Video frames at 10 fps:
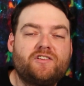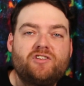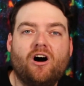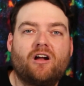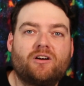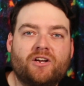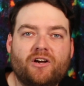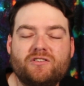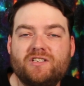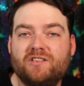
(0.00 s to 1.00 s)
daughter
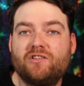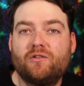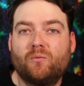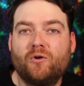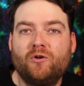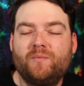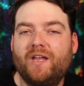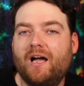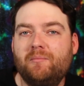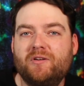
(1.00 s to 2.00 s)
goes into the room
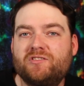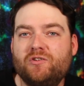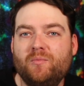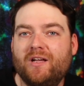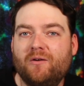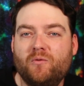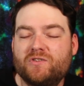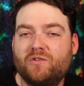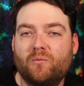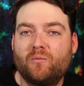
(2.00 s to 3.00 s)
that I'm assuming
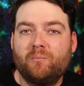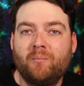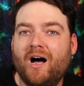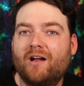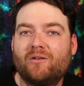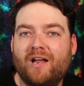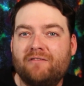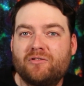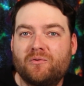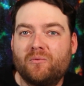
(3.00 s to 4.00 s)
was the modeled
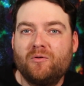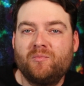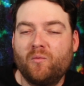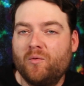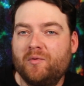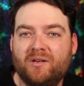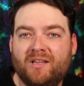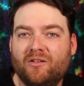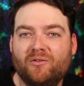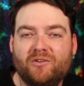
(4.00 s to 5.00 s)
after the room the woman
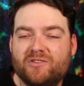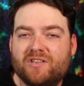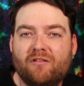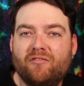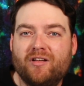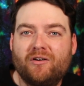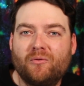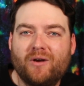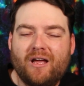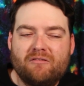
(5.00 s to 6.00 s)
killed herself in or
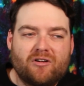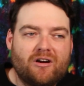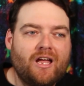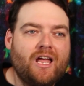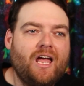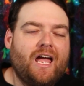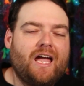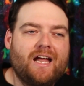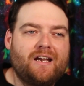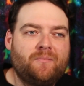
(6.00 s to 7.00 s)
whatever,
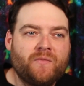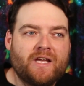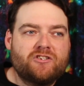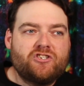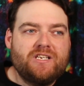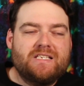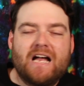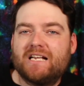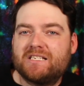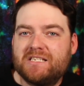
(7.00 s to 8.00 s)
and she's
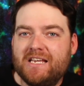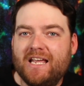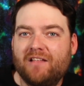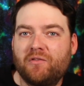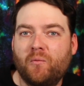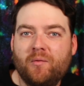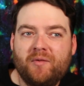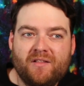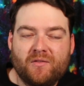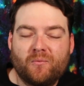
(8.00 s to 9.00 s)
not seeing the
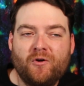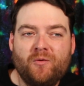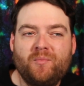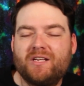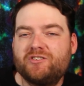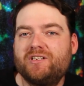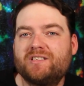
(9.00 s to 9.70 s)
woman in the room because she